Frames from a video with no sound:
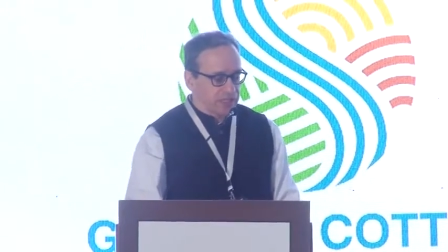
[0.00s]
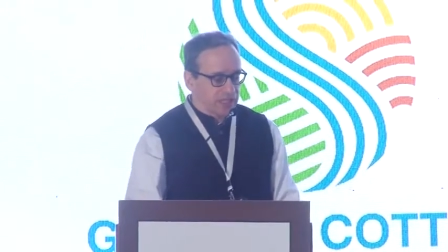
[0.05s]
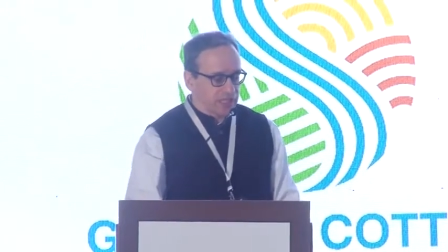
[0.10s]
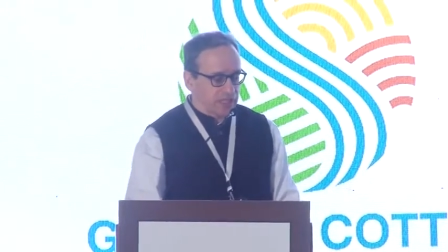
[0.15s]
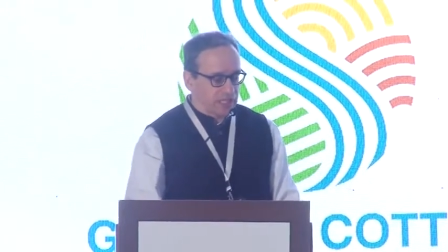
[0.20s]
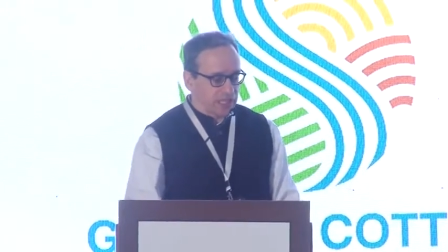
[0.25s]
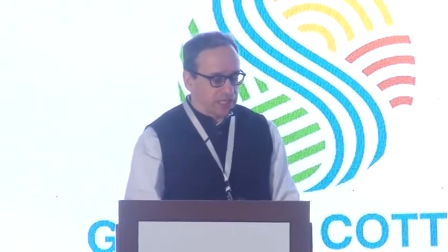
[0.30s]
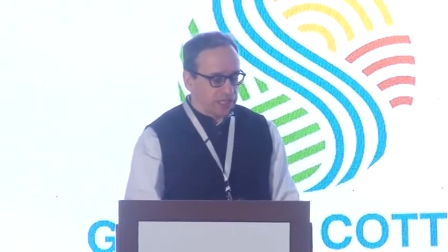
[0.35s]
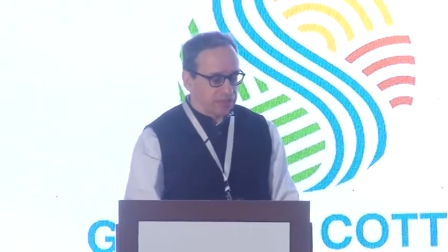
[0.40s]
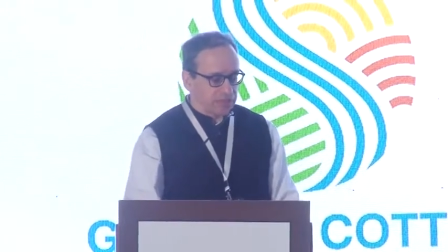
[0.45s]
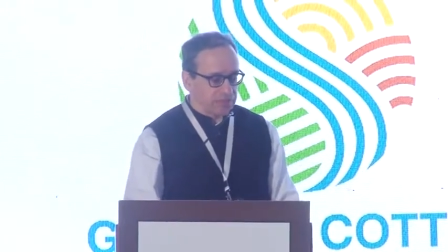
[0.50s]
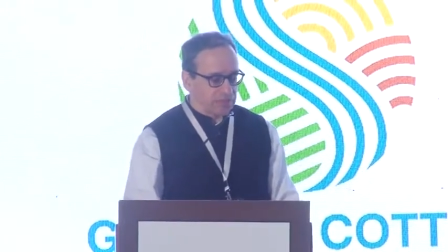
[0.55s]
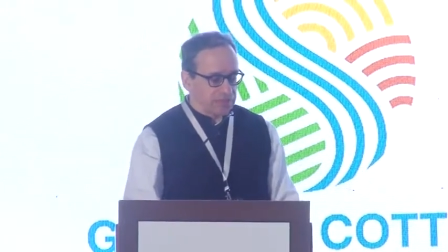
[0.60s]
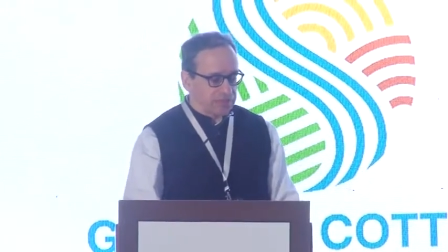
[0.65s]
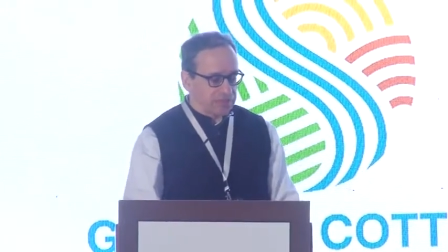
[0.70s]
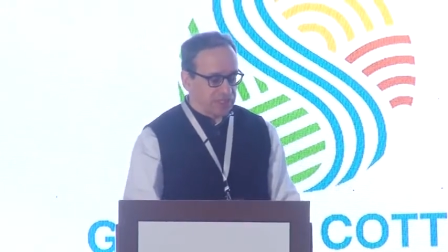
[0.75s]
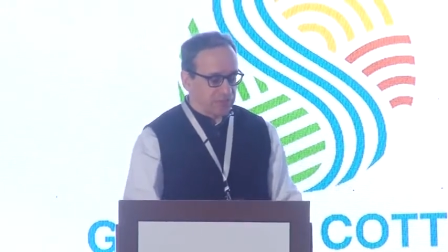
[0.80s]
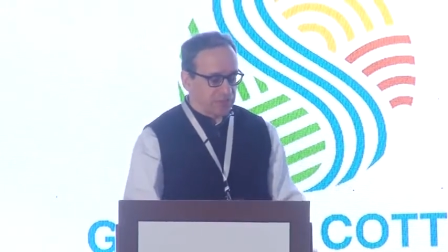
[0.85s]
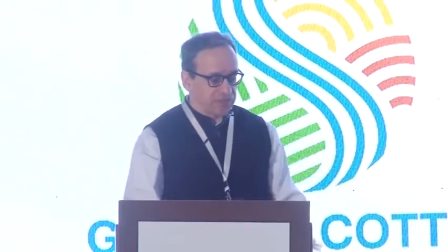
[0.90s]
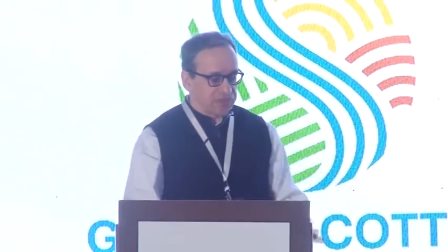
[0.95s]
um,
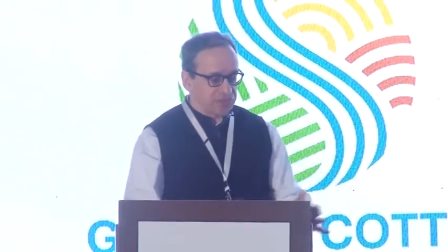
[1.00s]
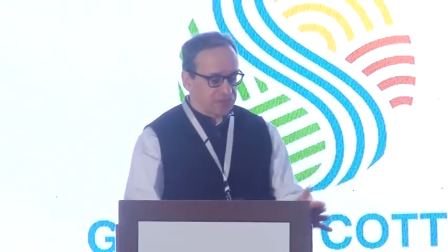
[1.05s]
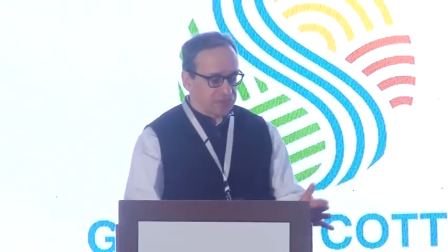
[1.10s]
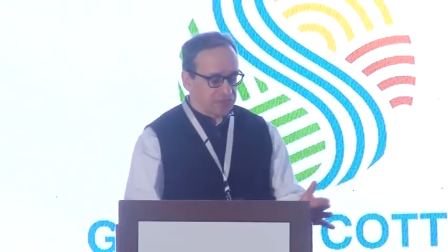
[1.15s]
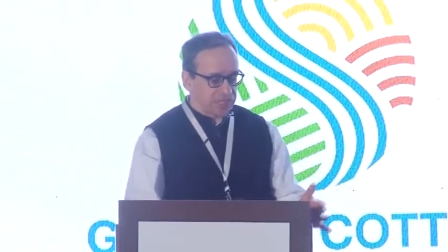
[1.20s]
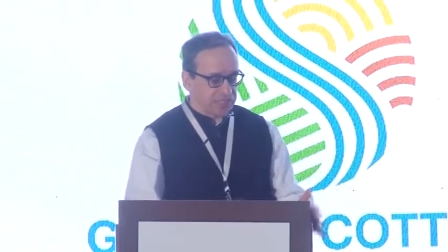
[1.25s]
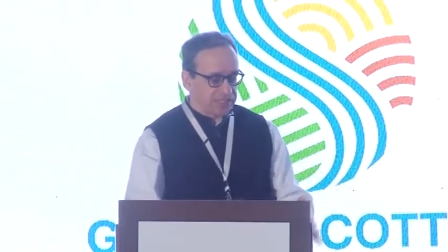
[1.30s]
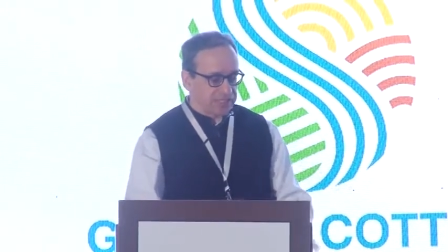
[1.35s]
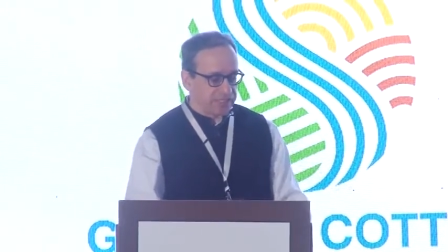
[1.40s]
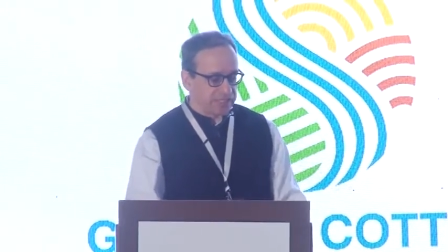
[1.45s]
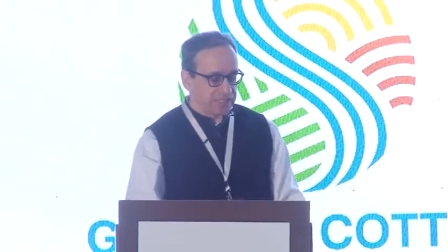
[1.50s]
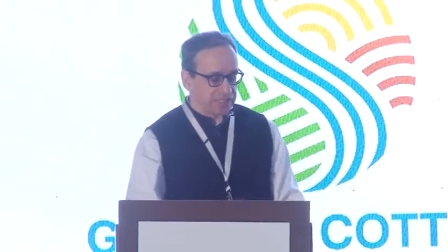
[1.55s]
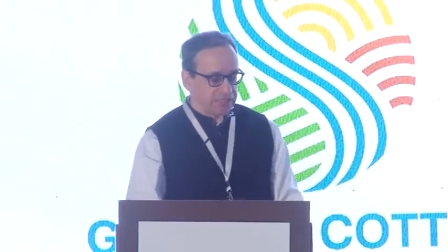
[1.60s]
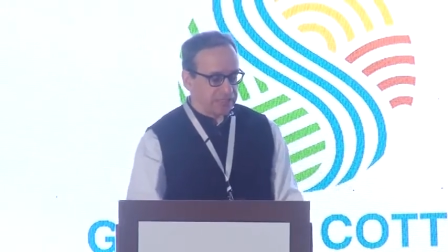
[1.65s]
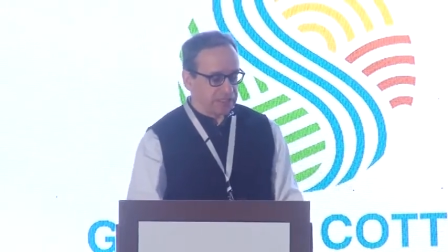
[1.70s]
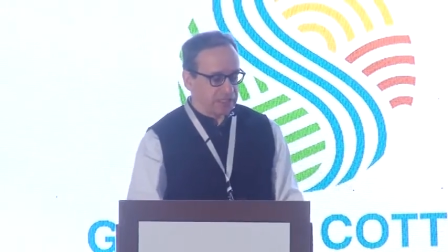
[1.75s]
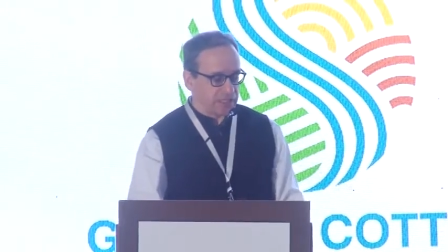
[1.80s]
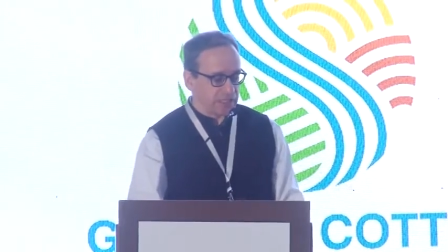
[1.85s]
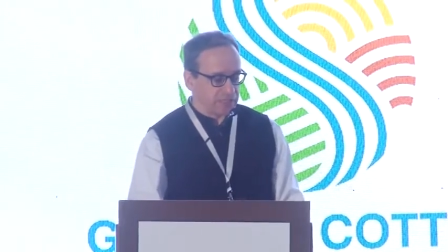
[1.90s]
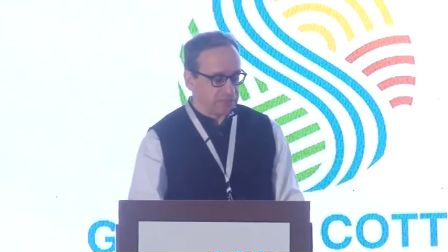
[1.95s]

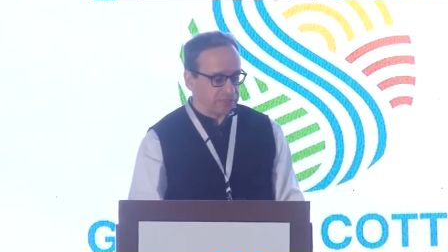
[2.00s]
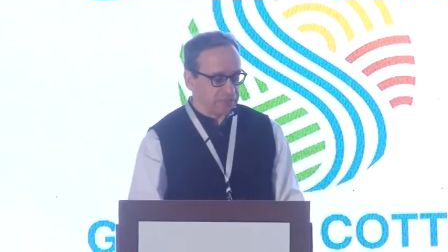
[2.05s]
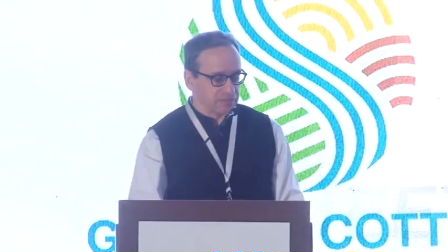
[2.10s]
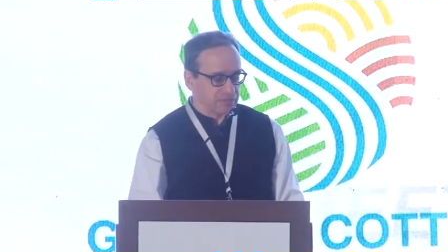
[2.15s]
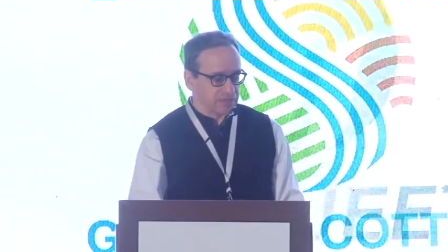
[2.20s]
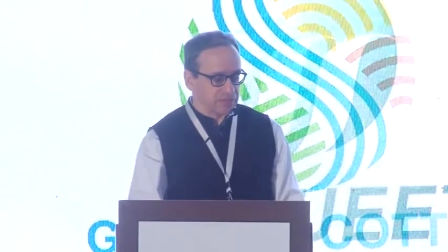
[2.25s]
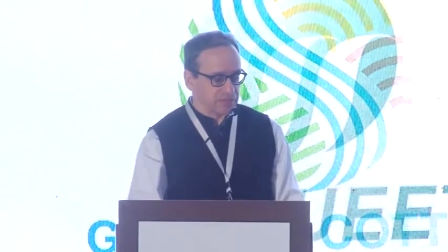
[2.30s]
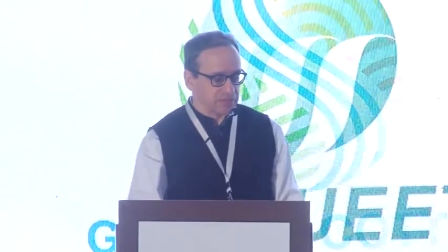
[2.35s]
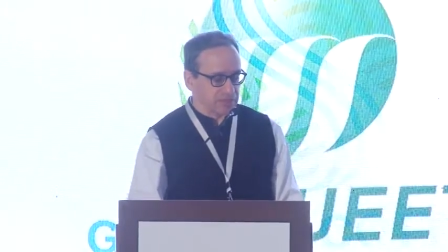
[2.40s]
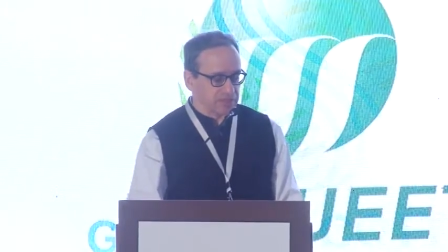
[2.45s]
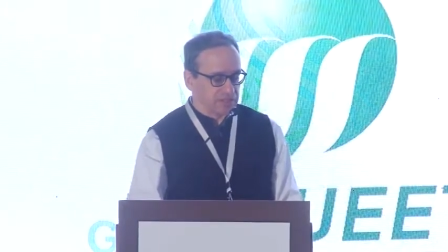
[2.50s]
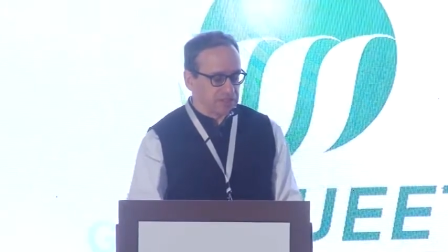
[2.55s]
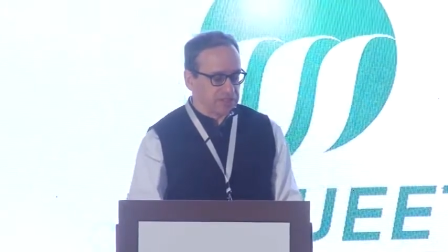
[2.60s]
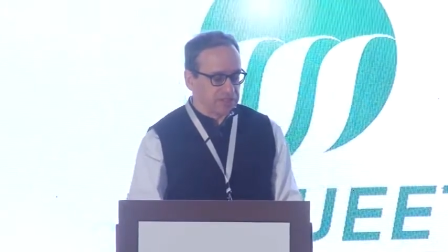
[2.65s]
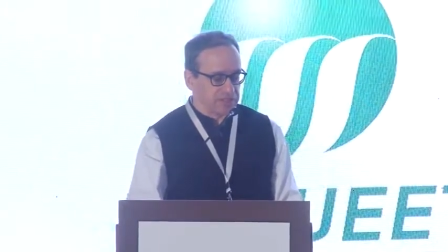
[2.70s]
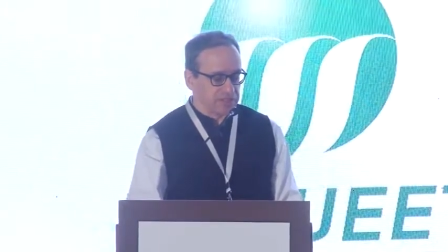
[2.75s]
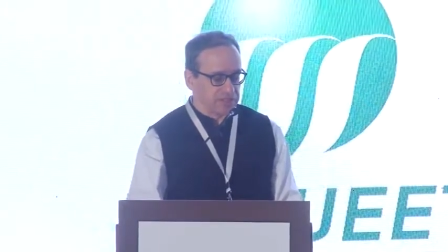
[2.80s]
demonstrating um, the, the,